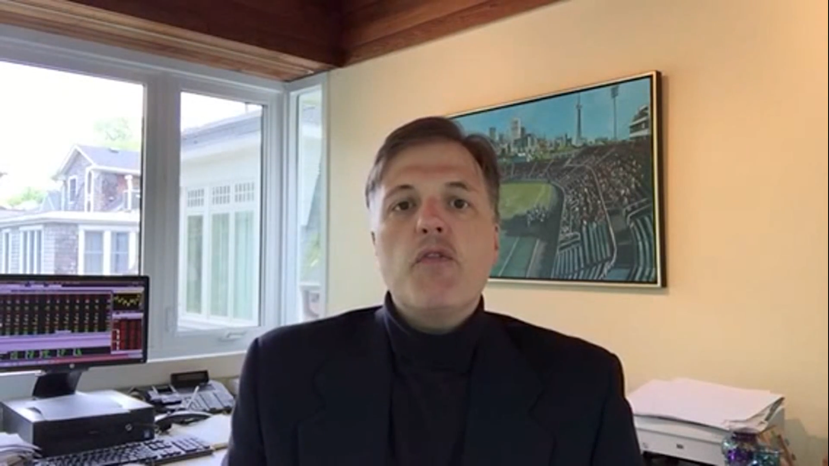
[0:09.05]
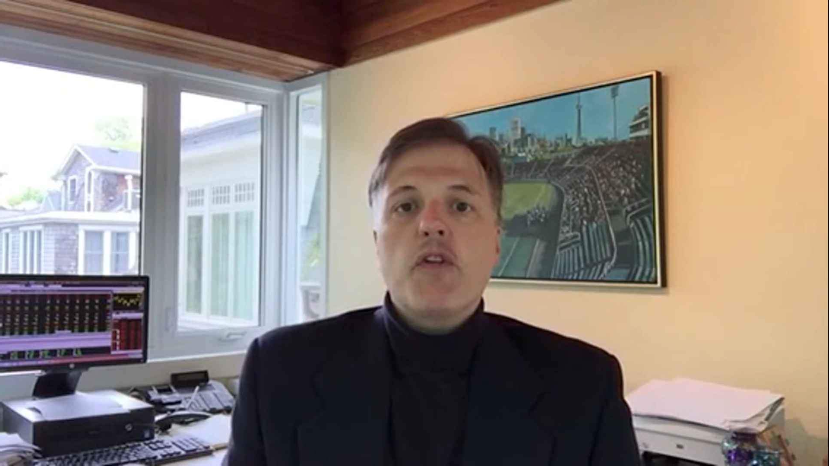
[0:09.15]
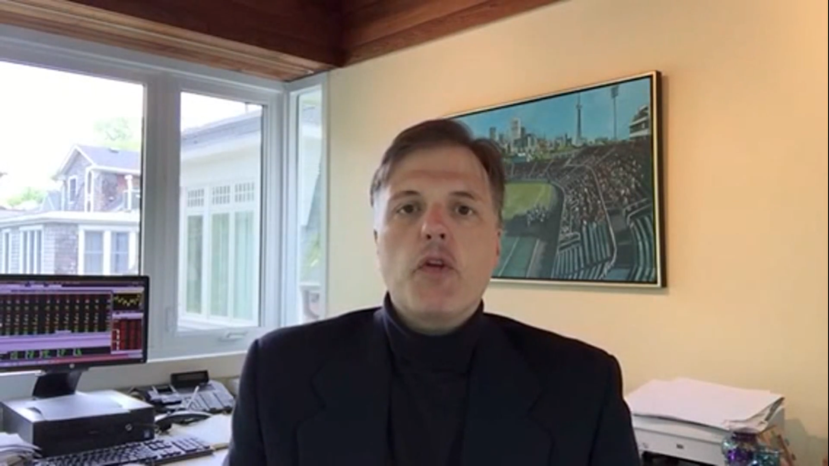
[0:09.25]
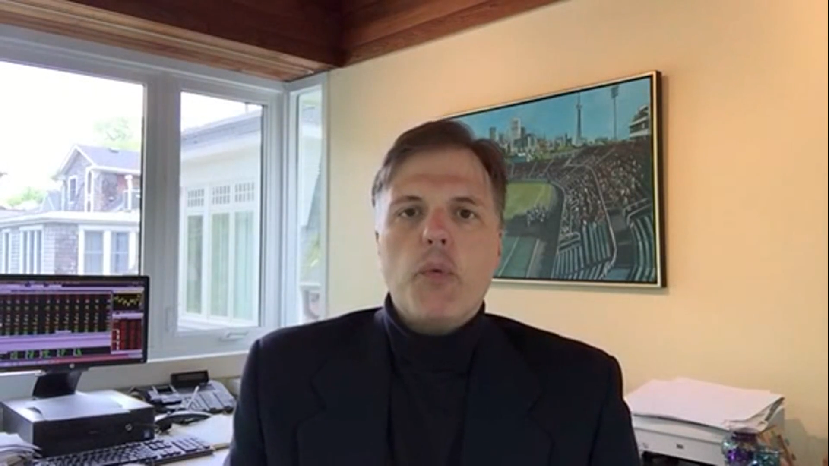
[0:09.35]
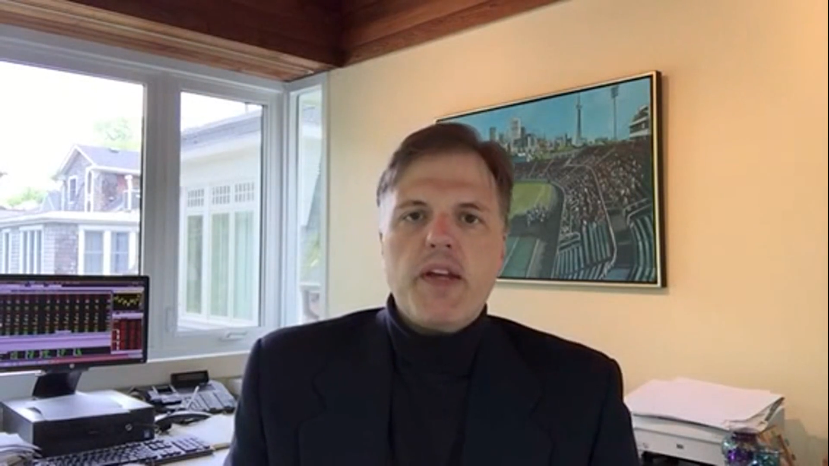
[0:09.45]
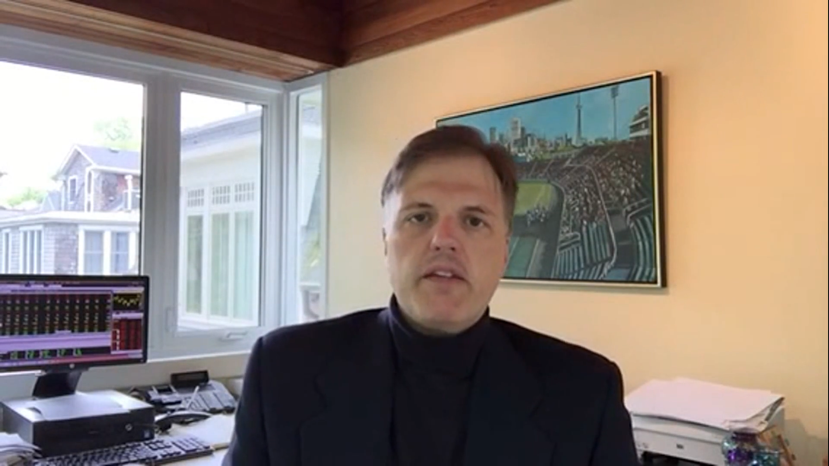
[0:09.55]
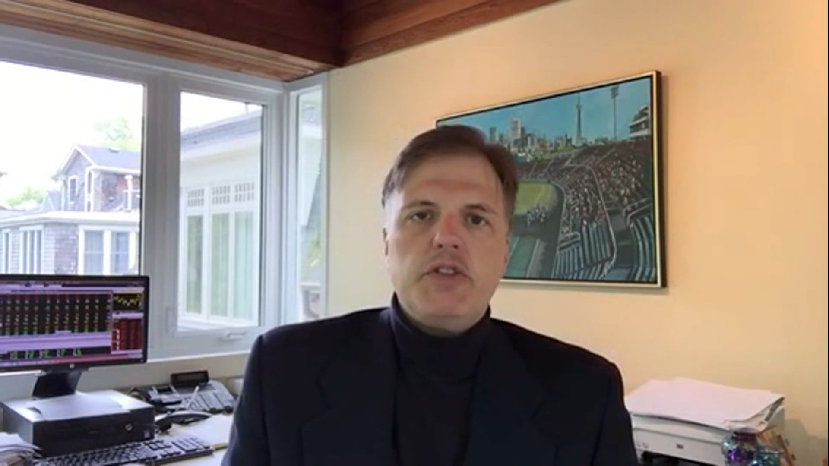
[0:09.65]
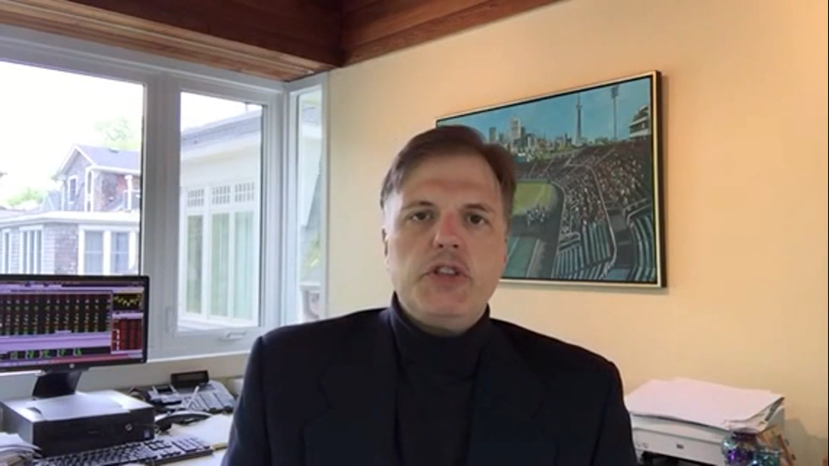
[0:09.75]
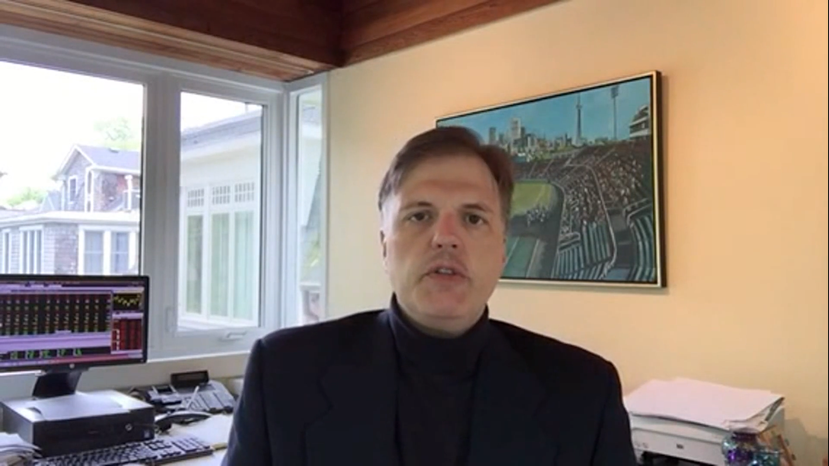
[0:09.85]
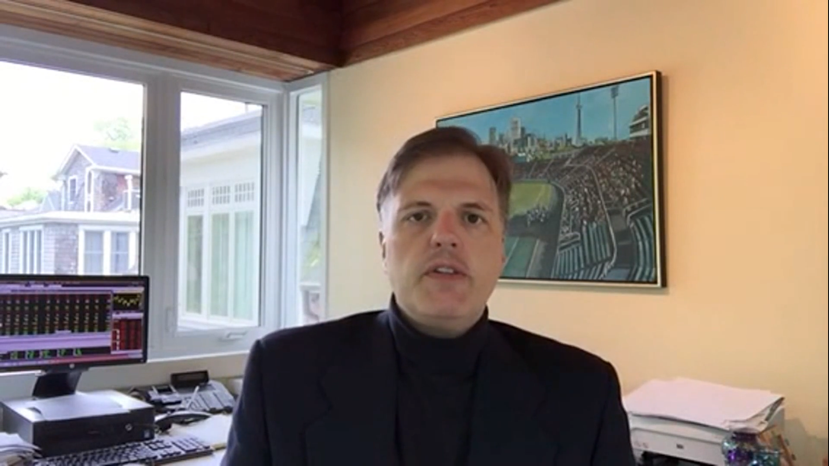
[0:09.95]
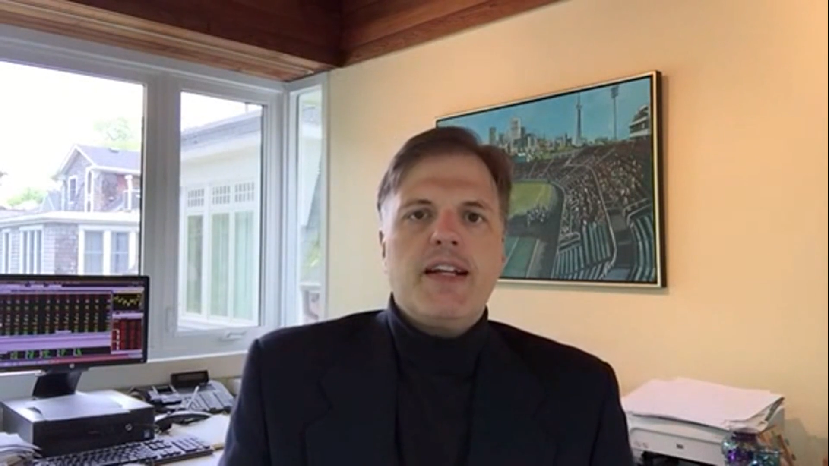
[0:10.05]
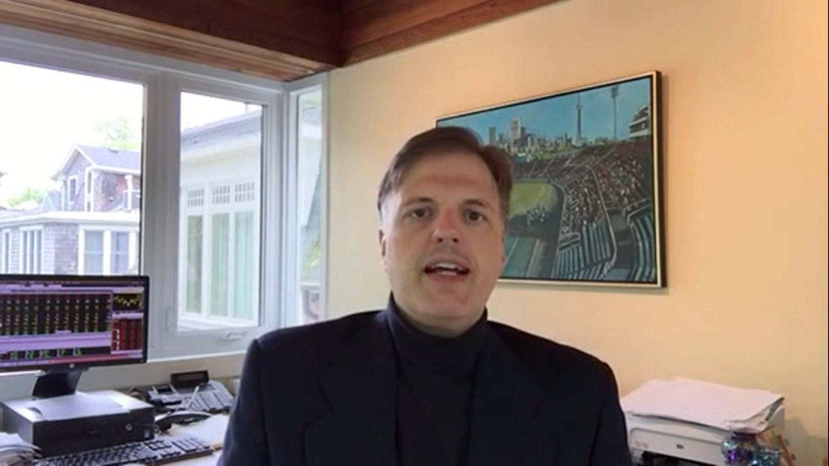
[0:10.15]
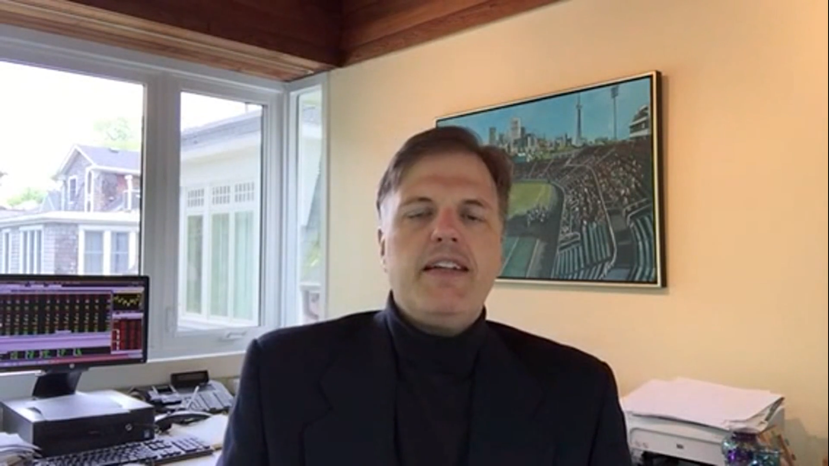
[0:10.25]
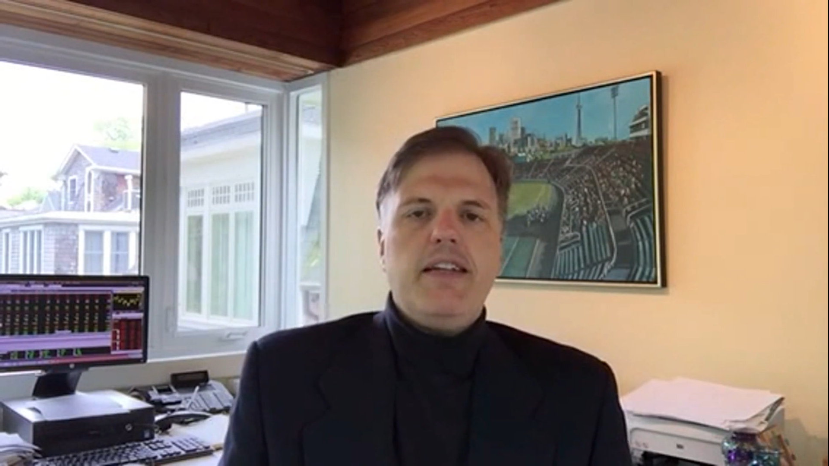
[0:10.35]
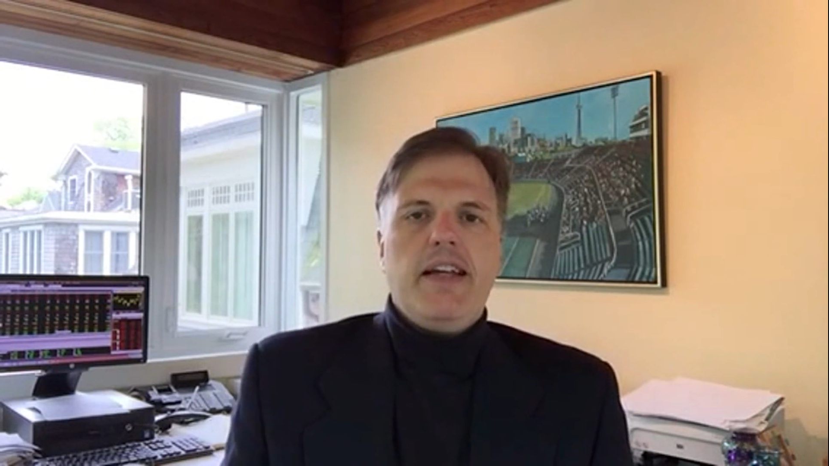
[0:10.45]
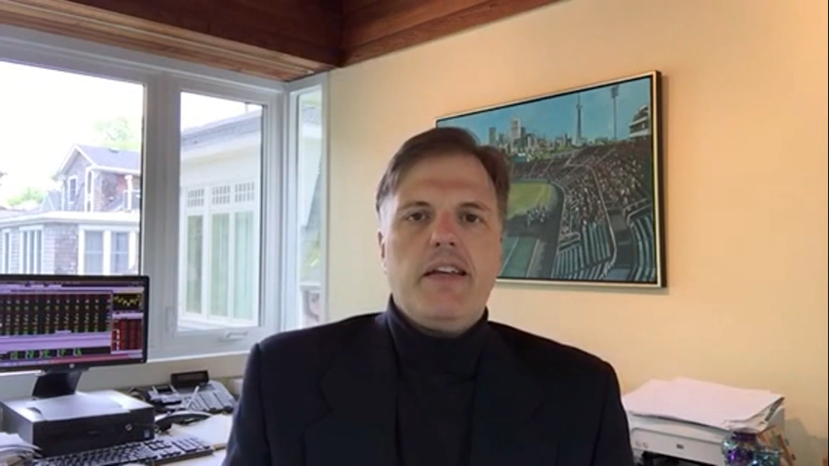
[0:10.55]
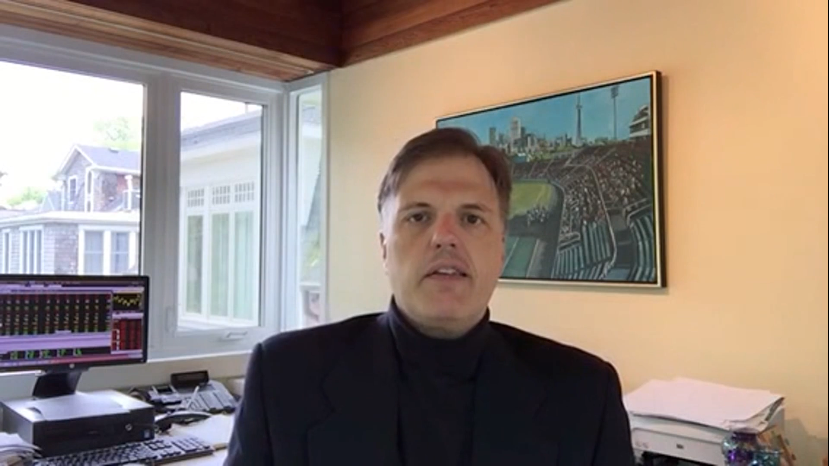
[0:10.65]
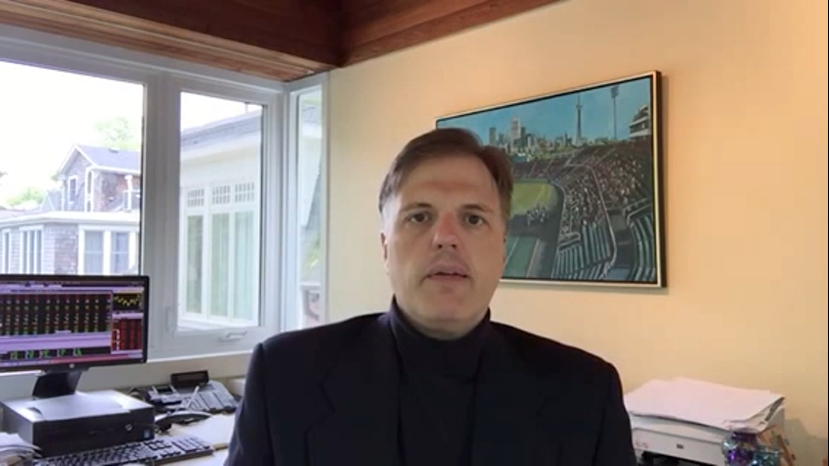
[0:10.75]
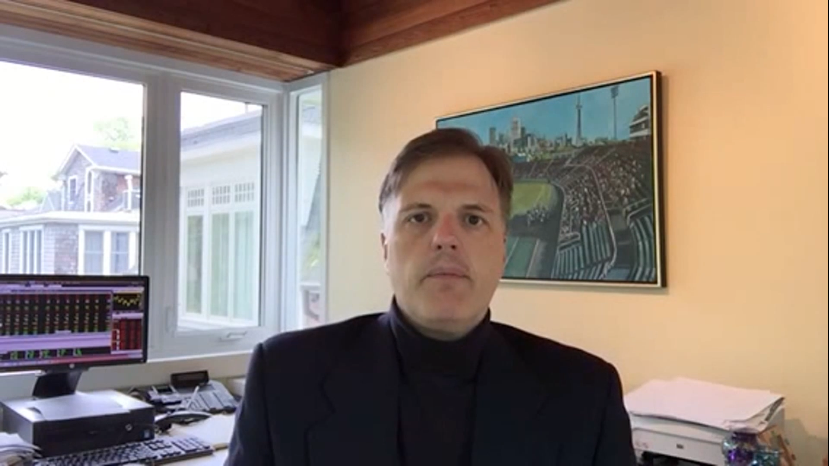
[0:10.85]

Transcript: for the week of June the 19th.